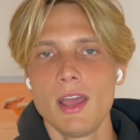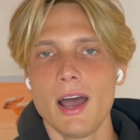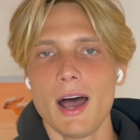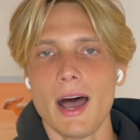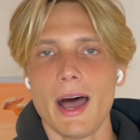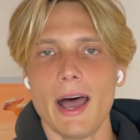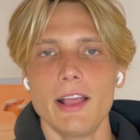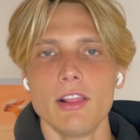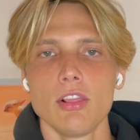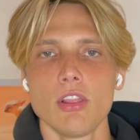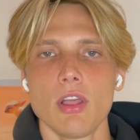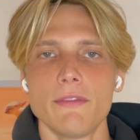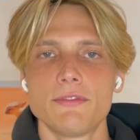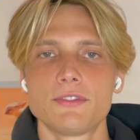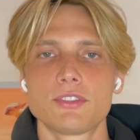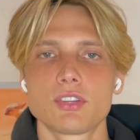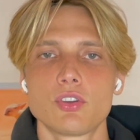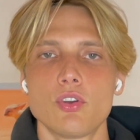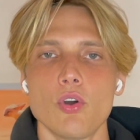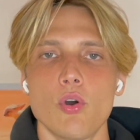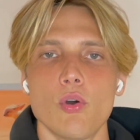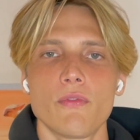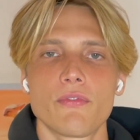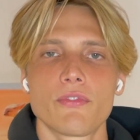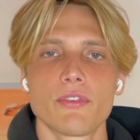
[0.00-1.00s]
I love to
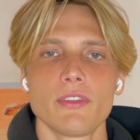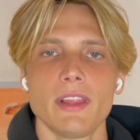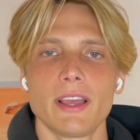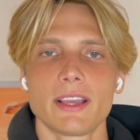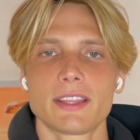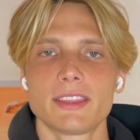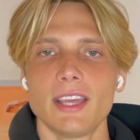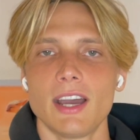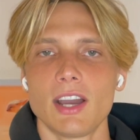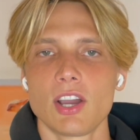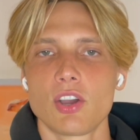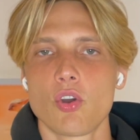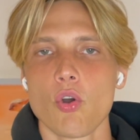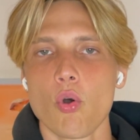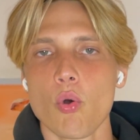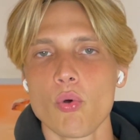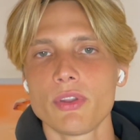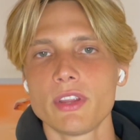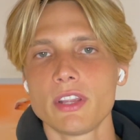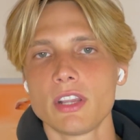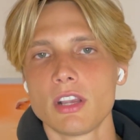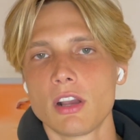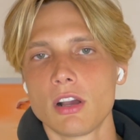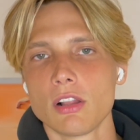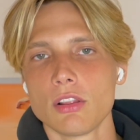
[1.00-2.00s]
go for like that
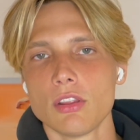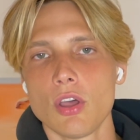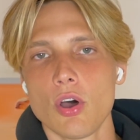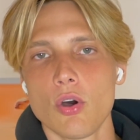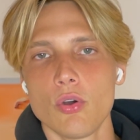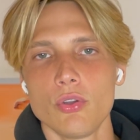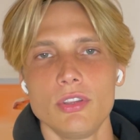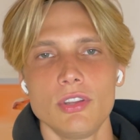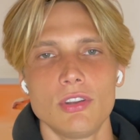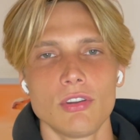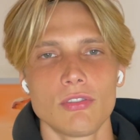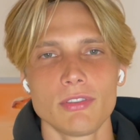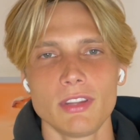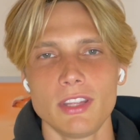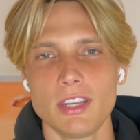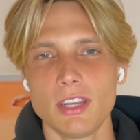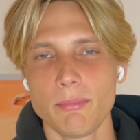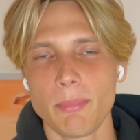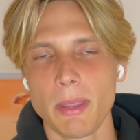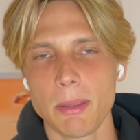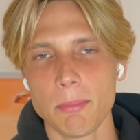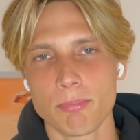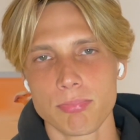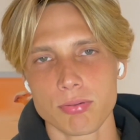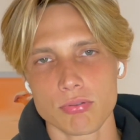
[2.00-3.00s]
golden glow. You don't need to
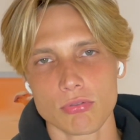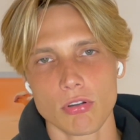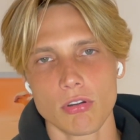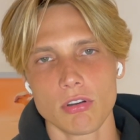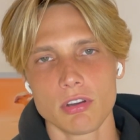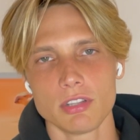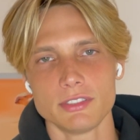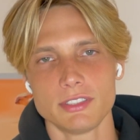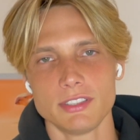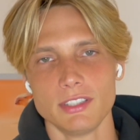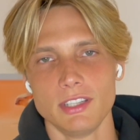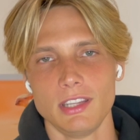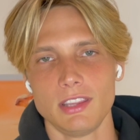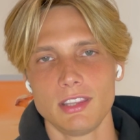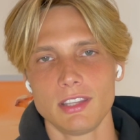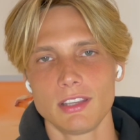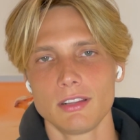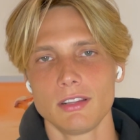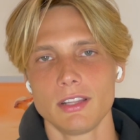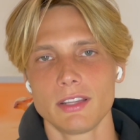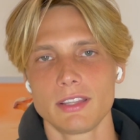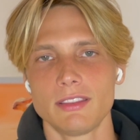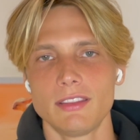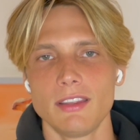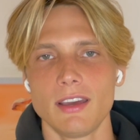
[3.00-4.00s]
be bronze, anything
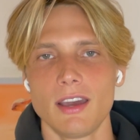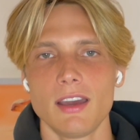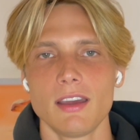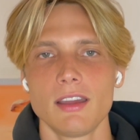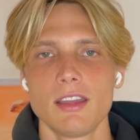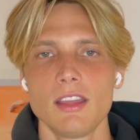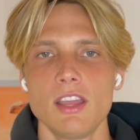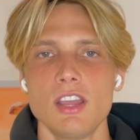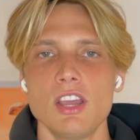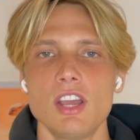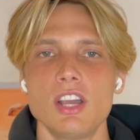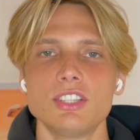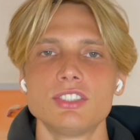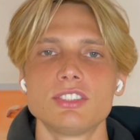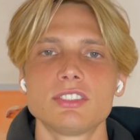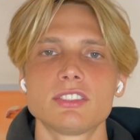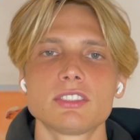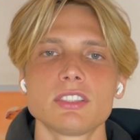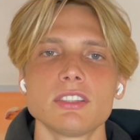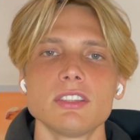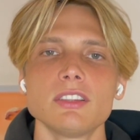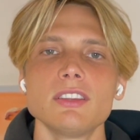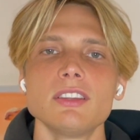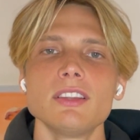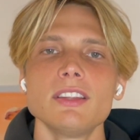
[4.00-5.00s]
like that. Just
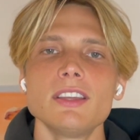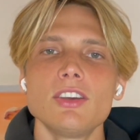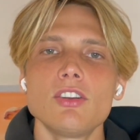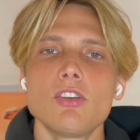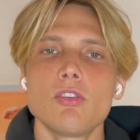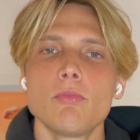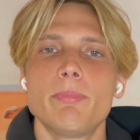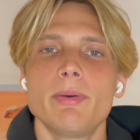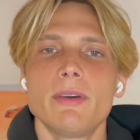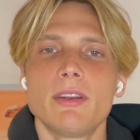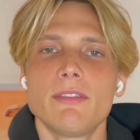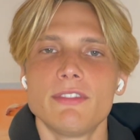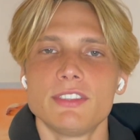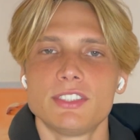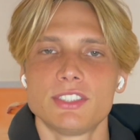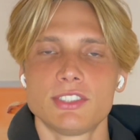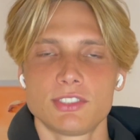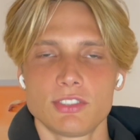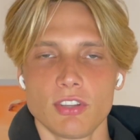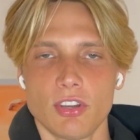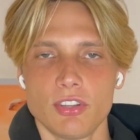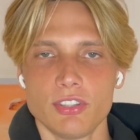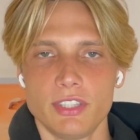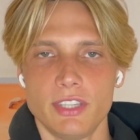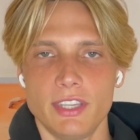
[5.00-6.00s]
a little bit of a
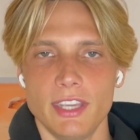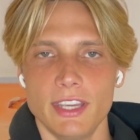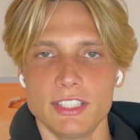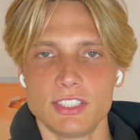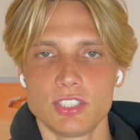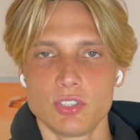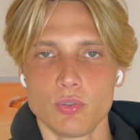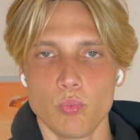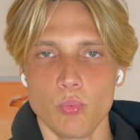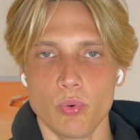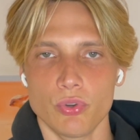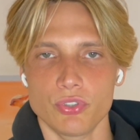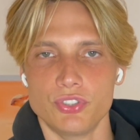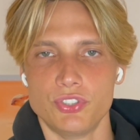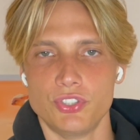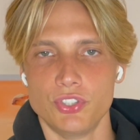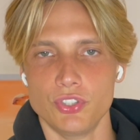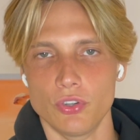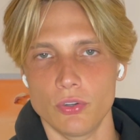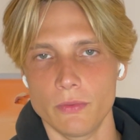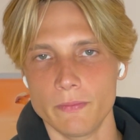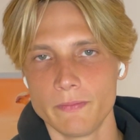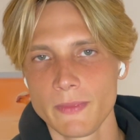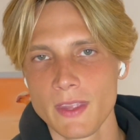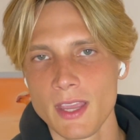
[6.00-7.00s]
sun kiss will
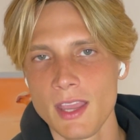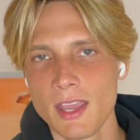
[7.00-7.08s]
do.